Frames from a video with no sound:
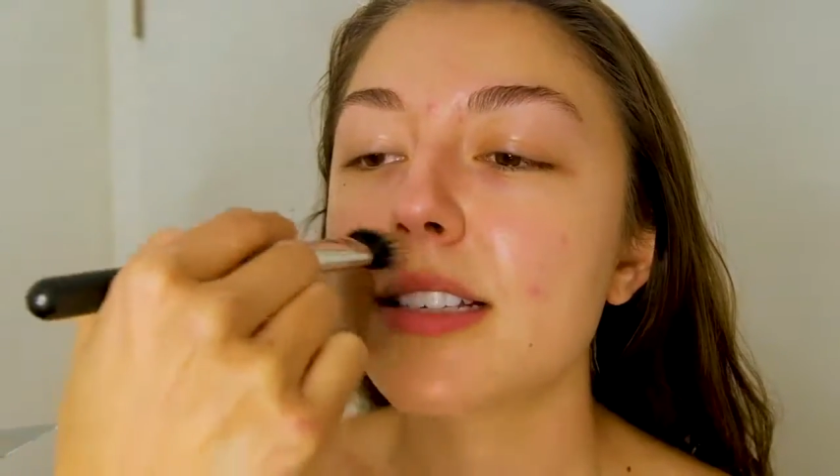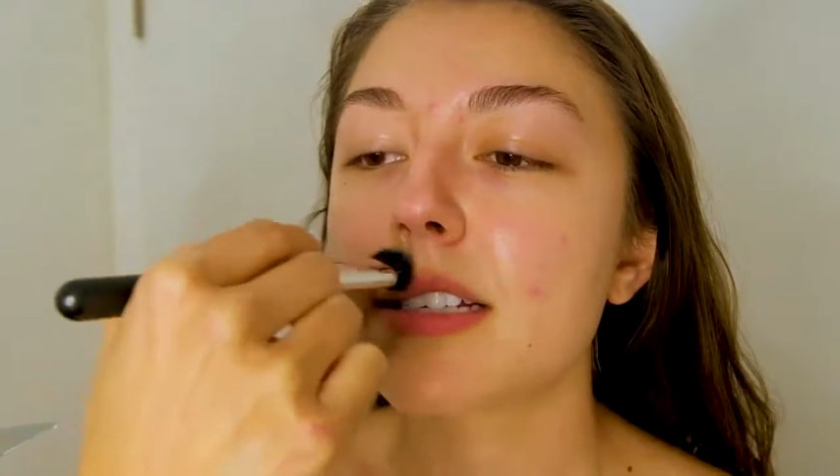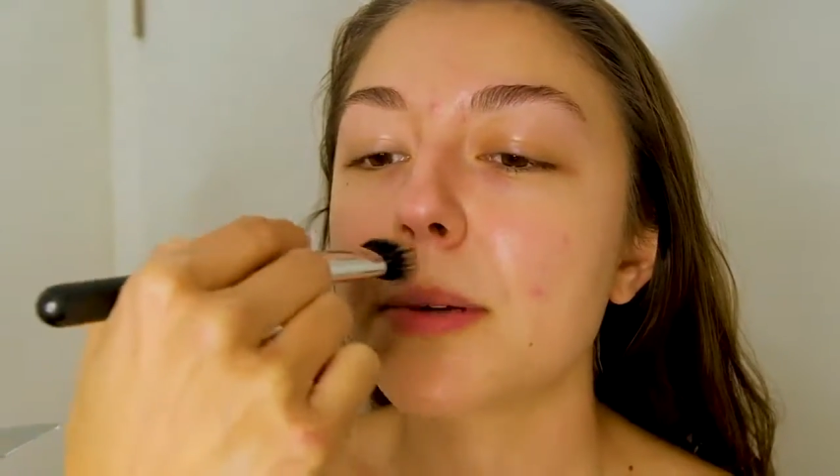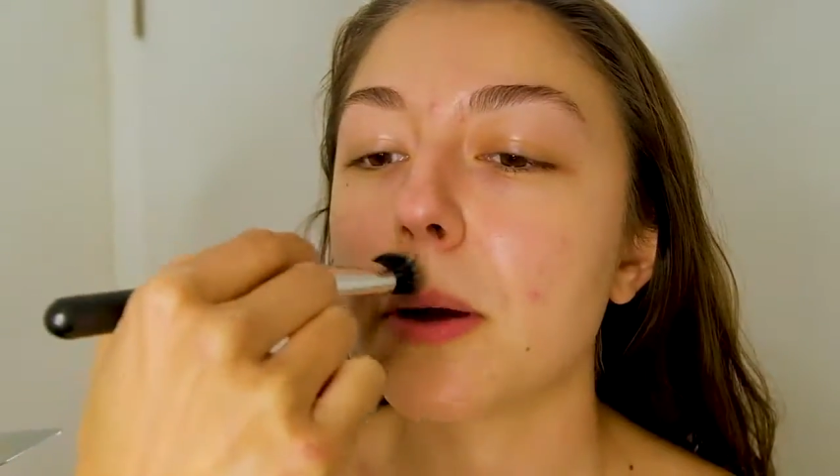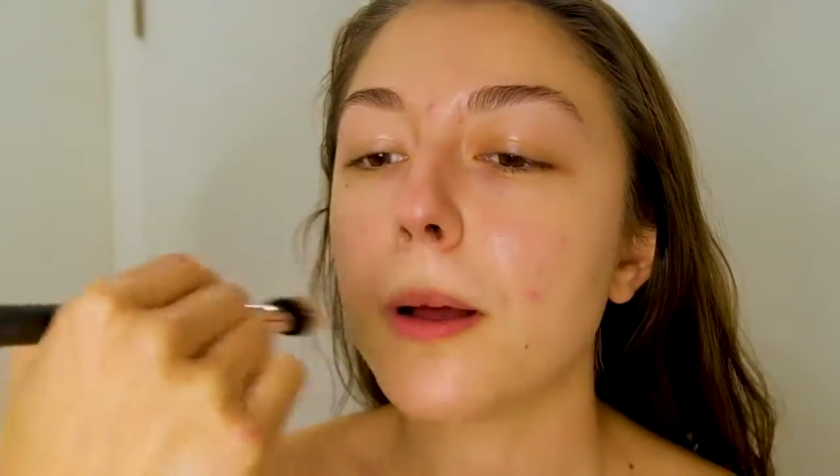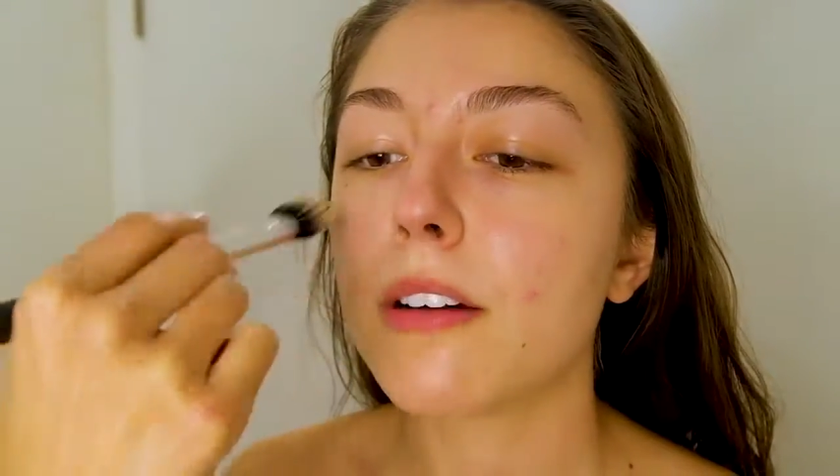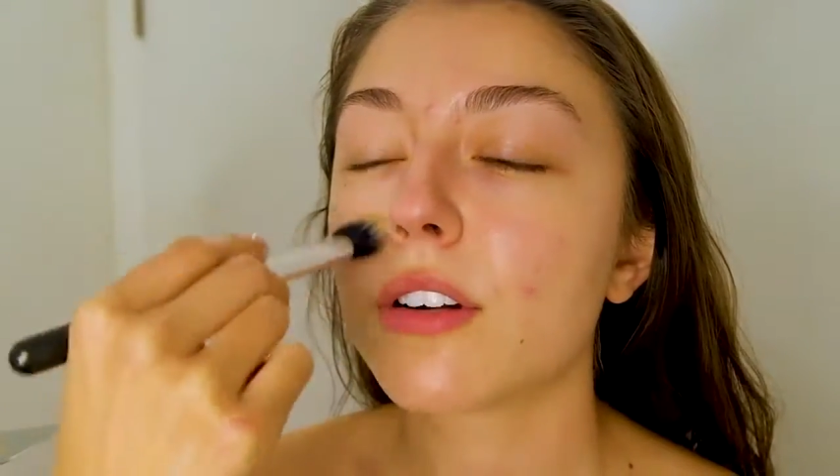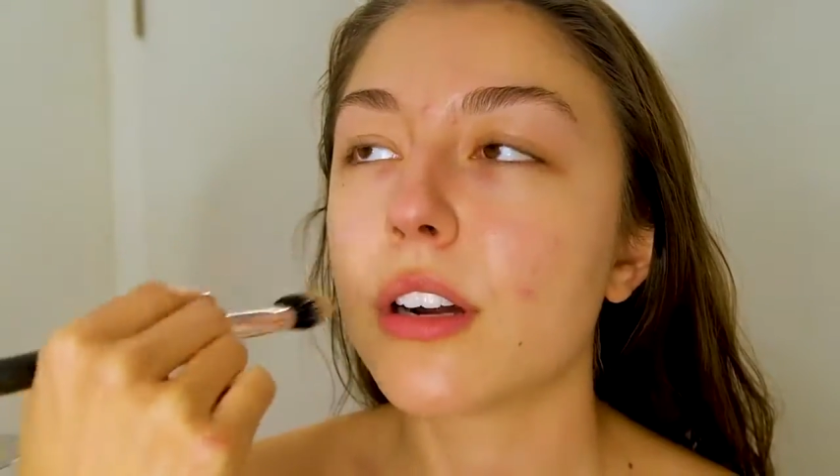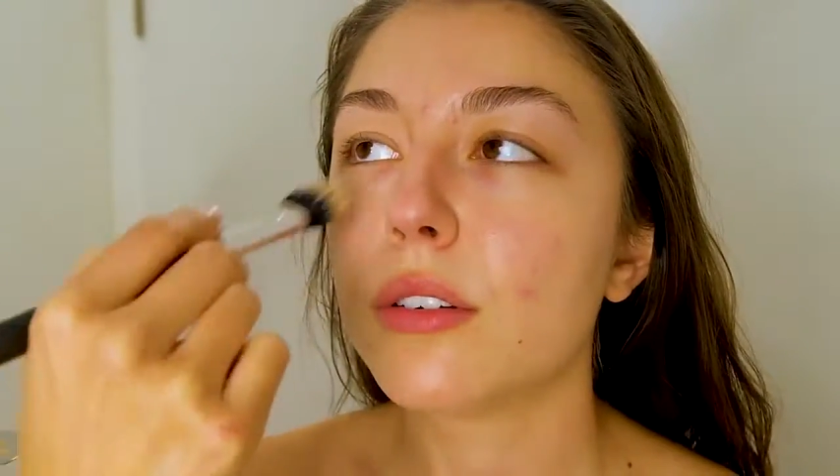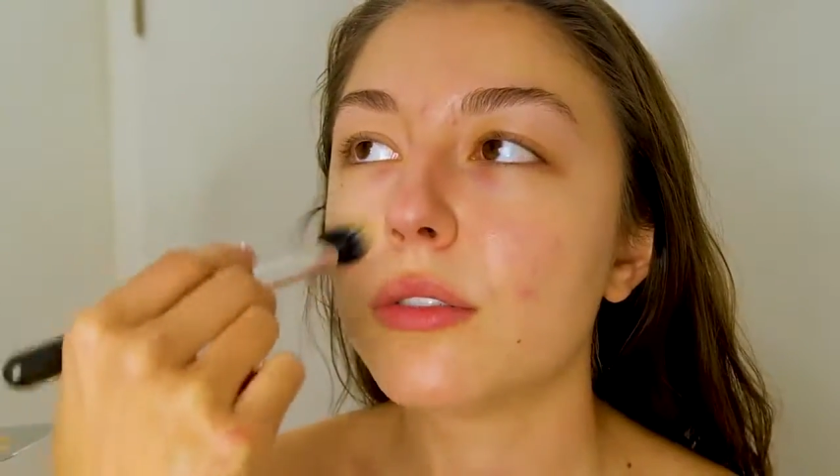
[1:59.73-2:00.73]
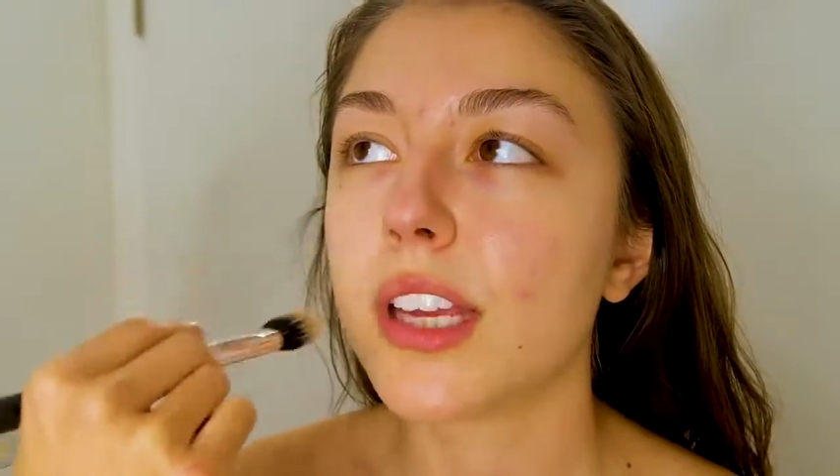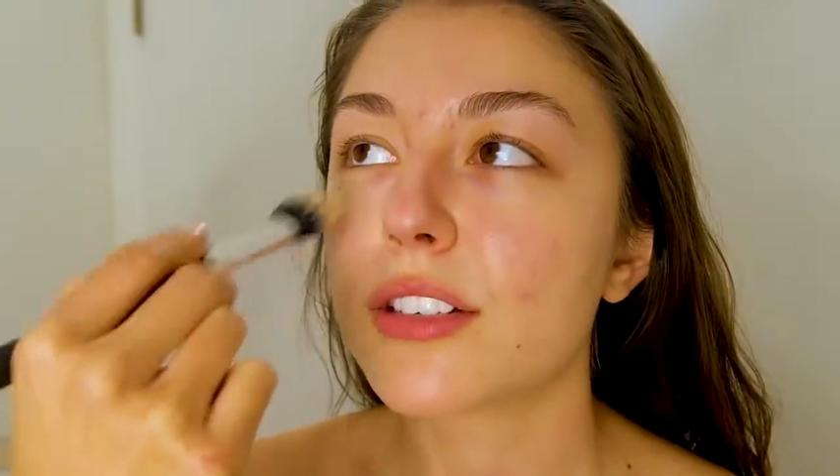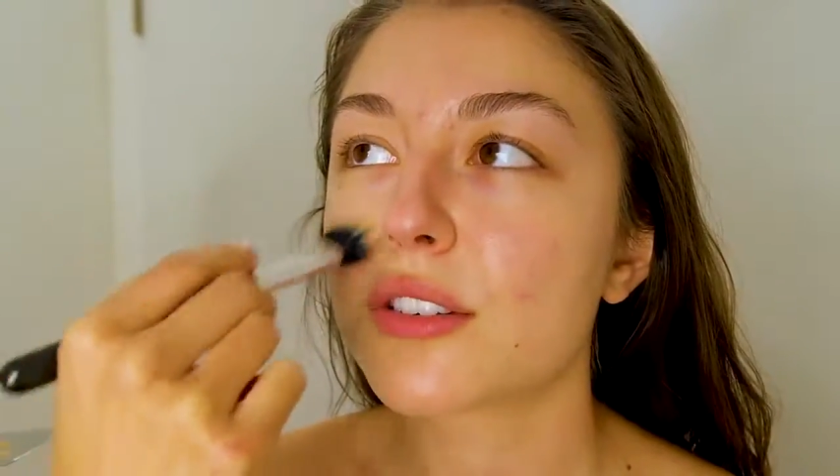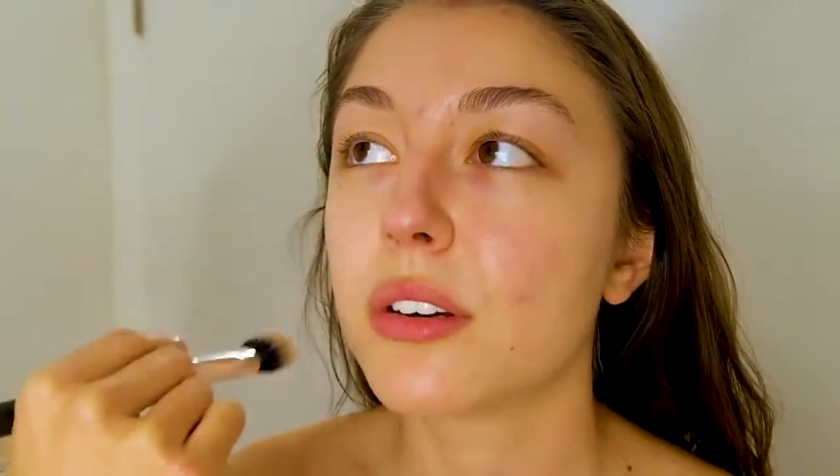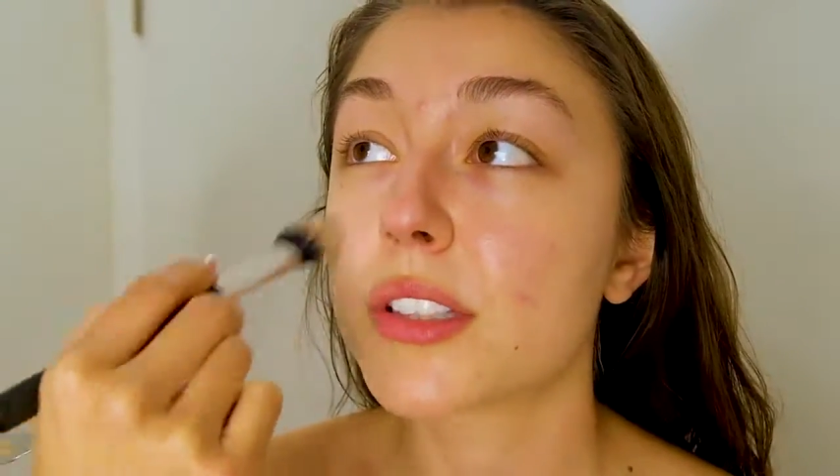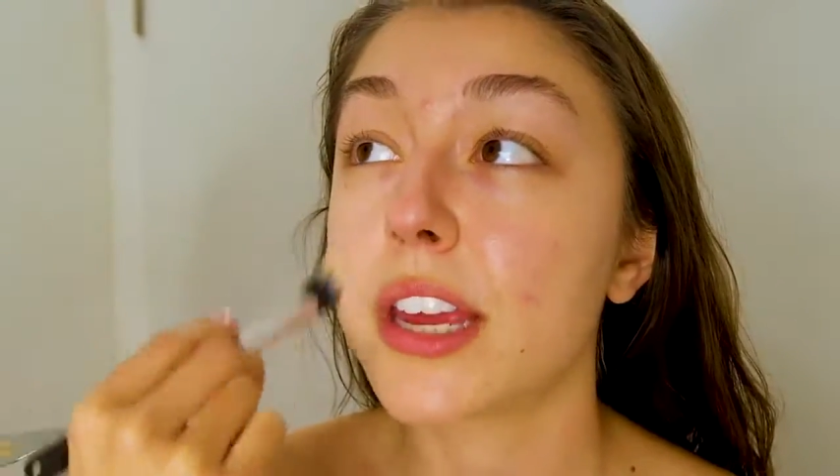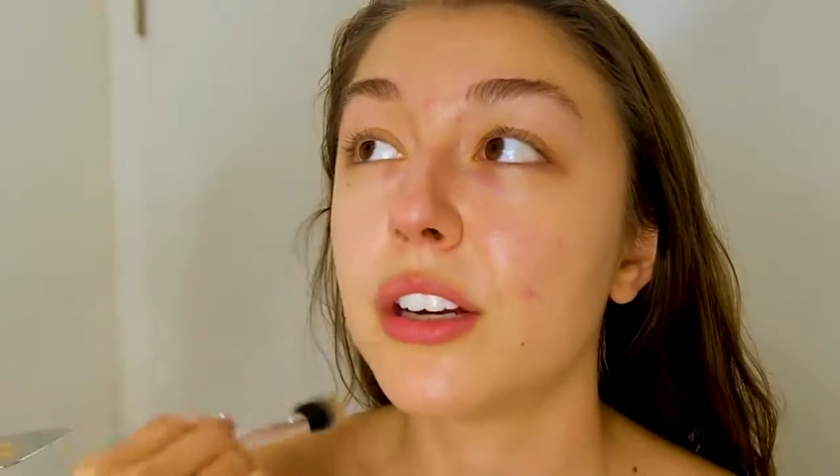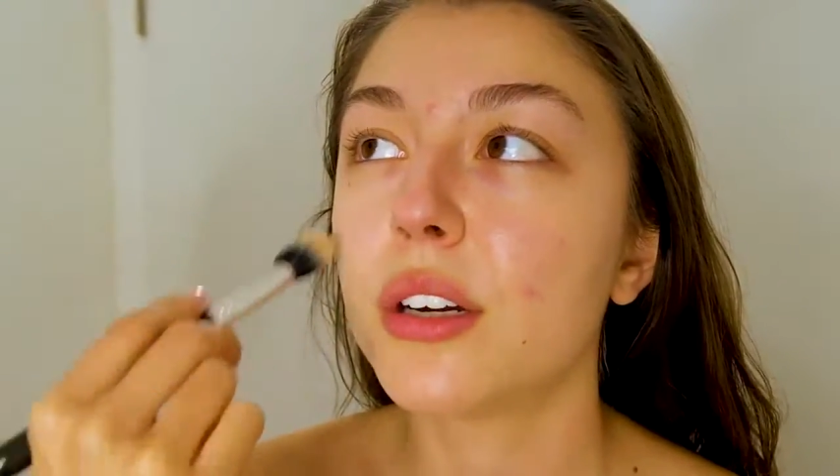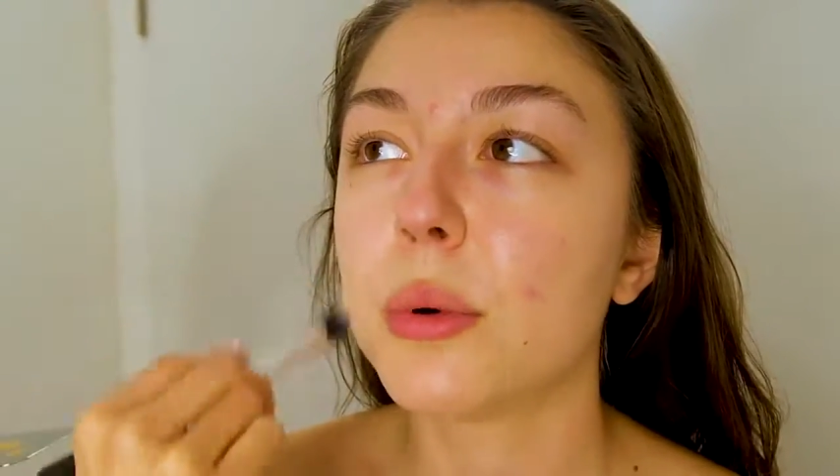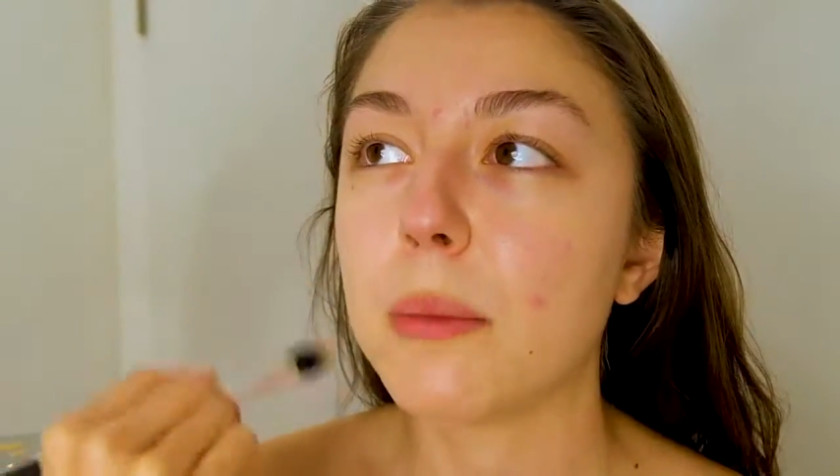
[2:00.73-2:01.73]
is we all have our own like strokes. I
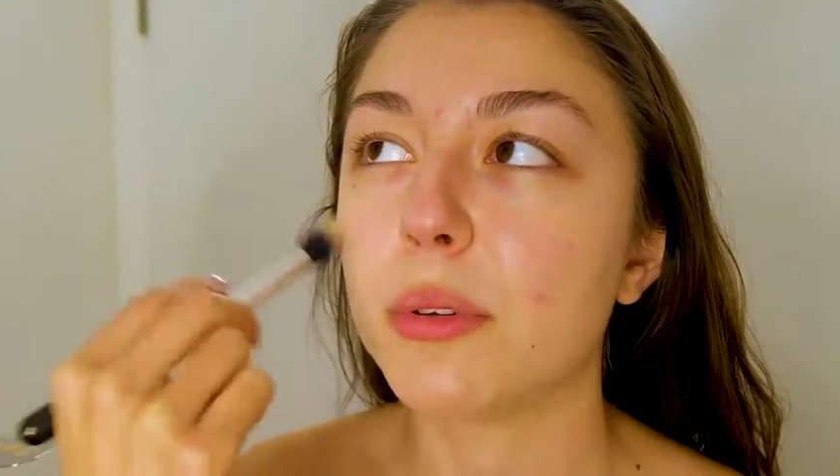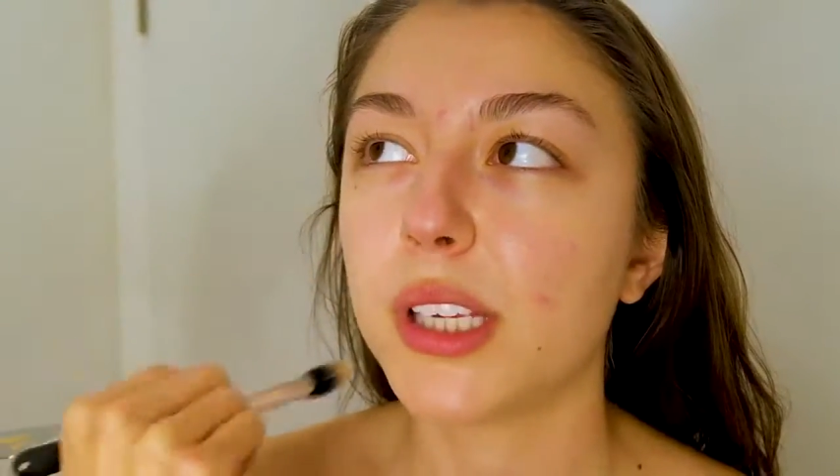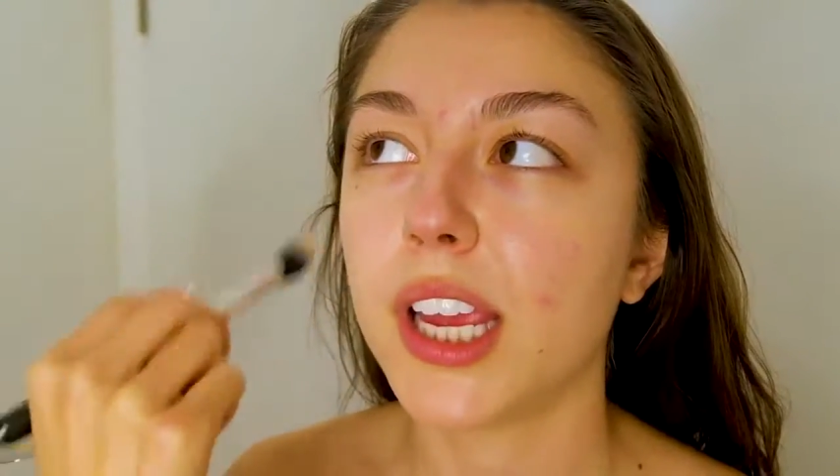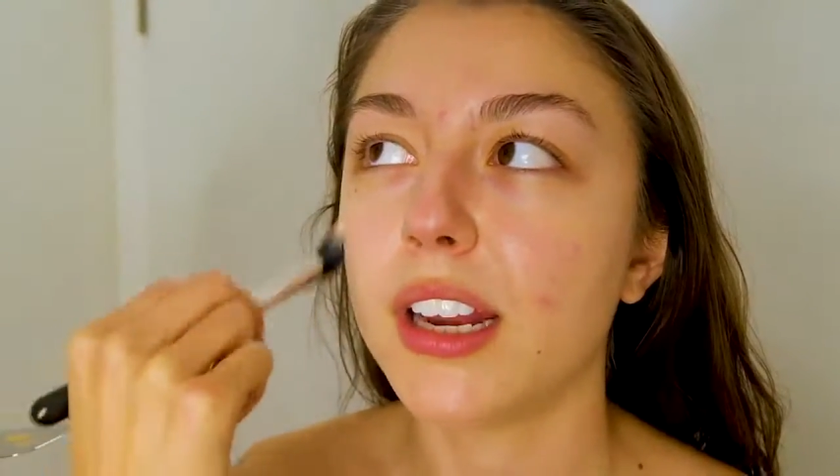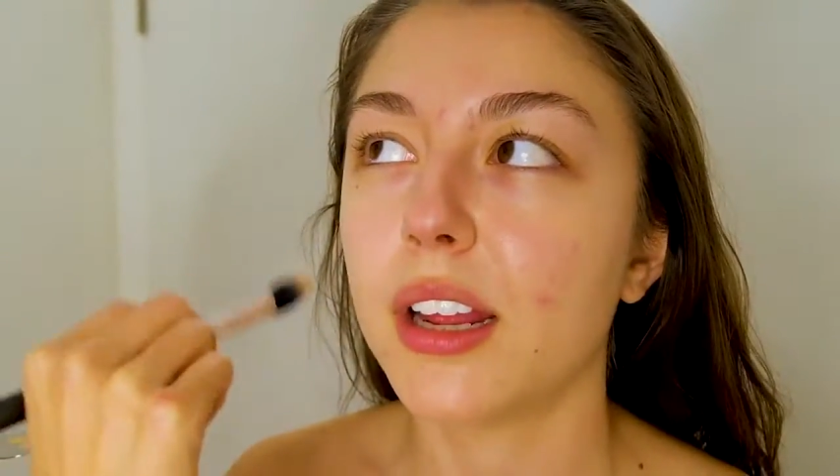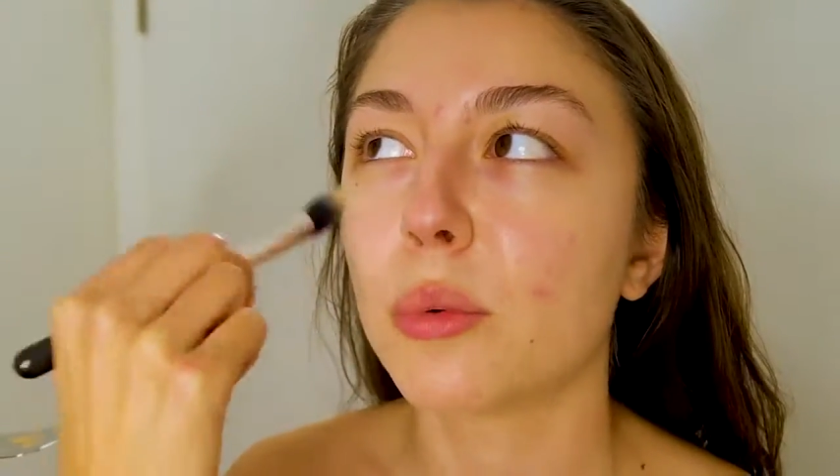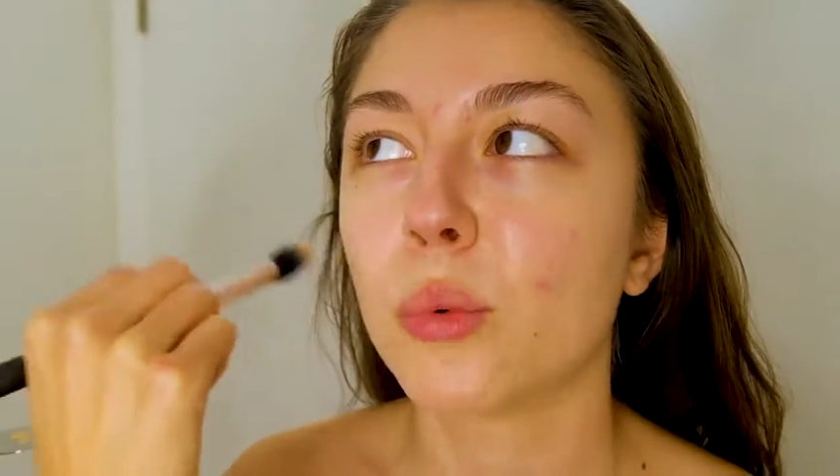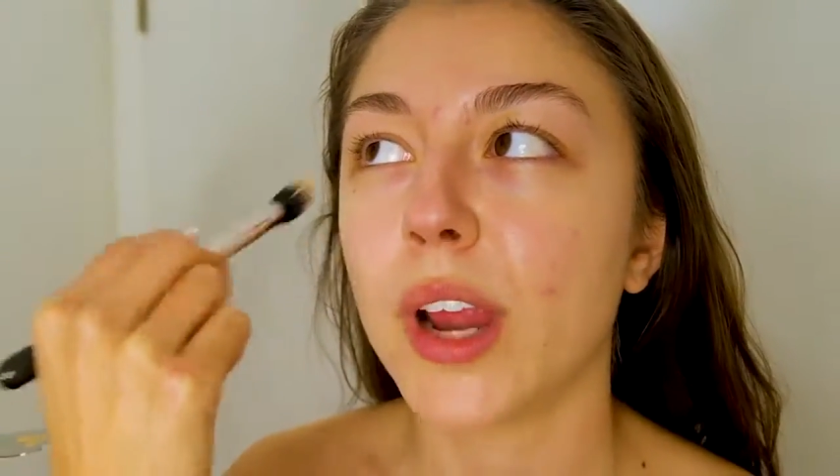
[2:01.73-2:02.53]
could replicate it,